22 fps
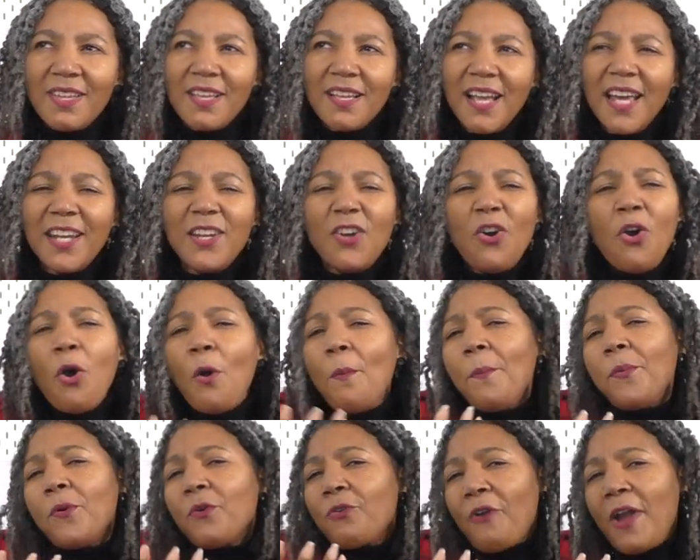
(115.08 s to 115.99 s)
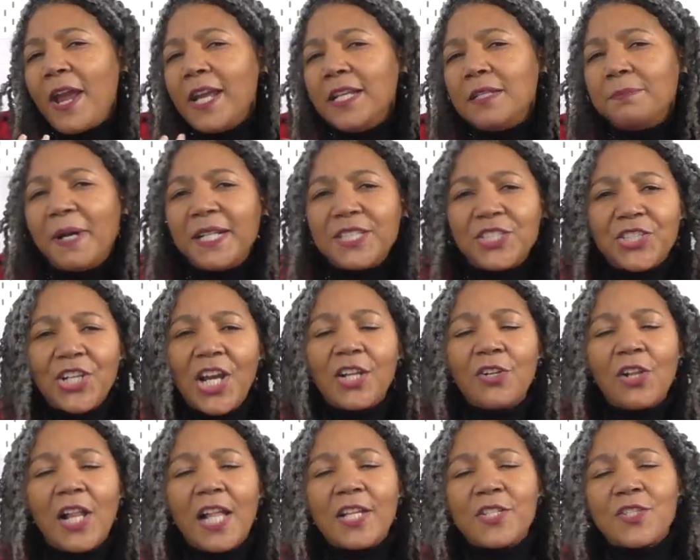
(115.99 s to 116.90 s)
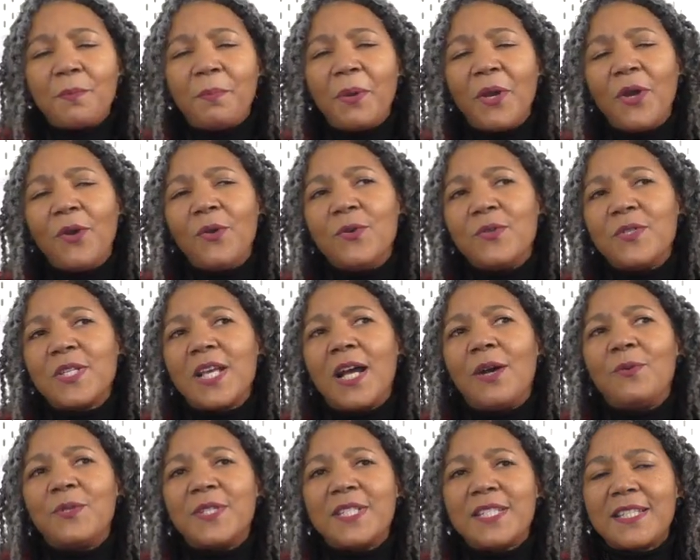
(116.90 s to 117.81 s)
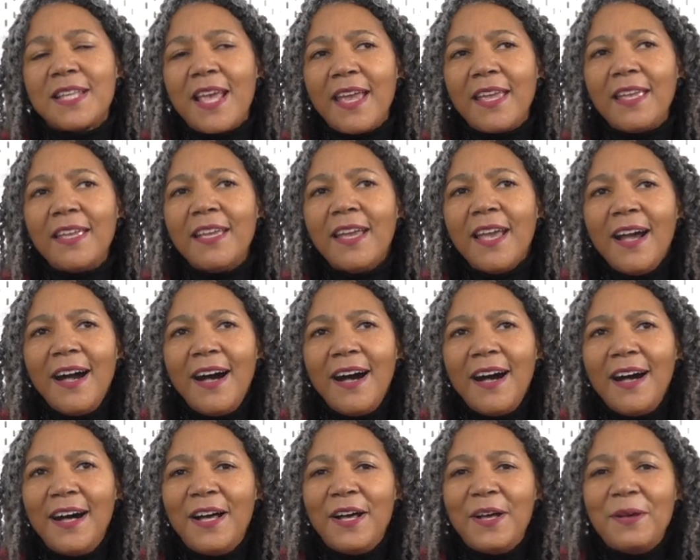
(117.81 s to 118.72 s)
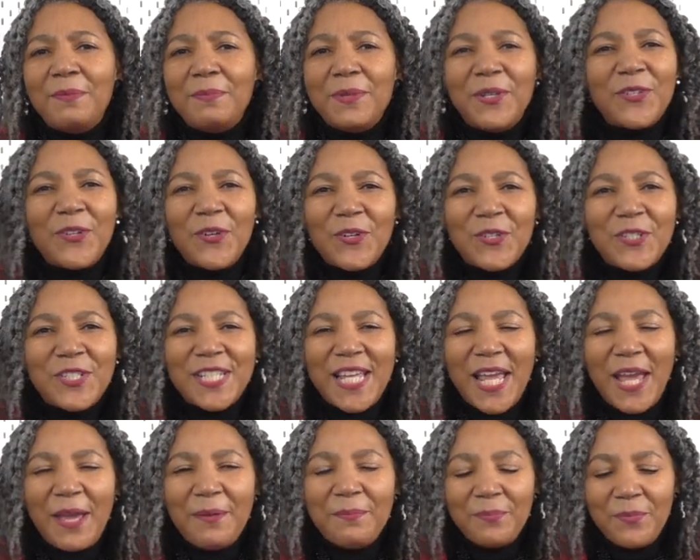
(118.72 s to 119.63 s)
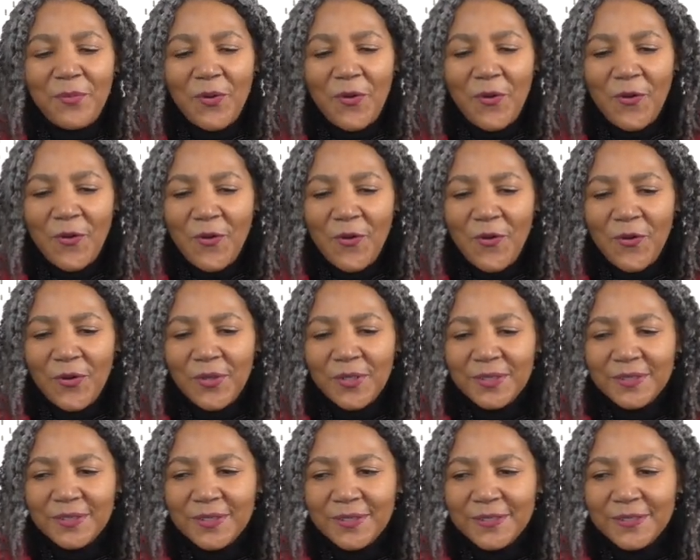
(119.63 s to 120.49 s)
kind of upgrade my channel, I suppose I would say, in order to get more